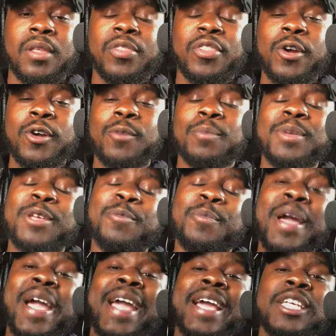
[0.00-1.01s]
Third, be
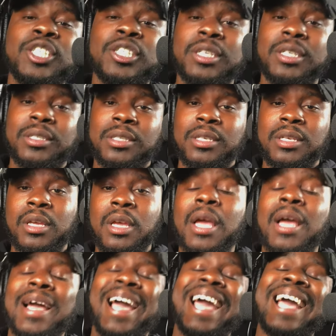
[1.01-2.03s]
patient
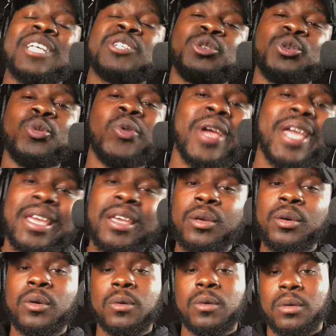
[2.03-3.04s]
as you
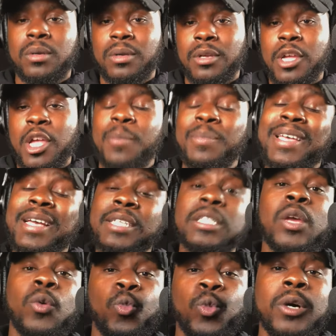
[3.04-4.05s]
heal
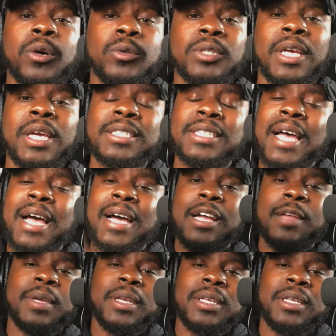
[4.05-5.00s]
because it will take time.